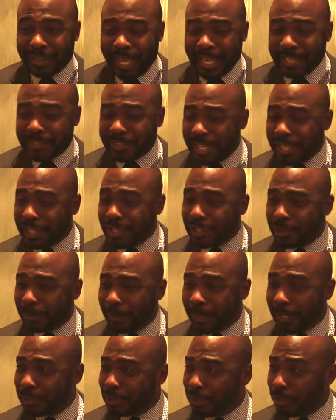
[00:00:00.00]
18 to
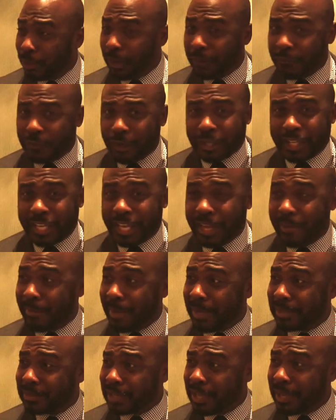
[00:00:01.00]
22, if your kid
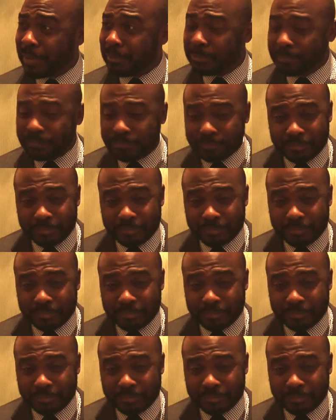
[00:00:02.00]
mess up,